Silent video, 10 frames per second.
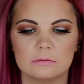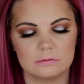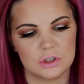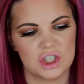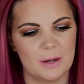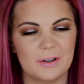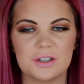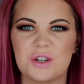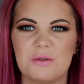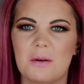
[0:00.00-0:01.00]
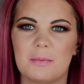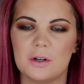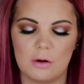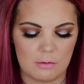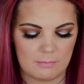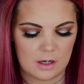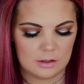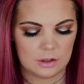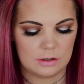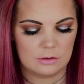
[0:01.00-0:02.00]
shimmer to it, but not
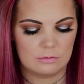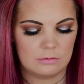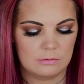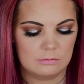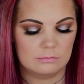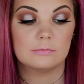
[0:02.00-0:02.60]
much, so.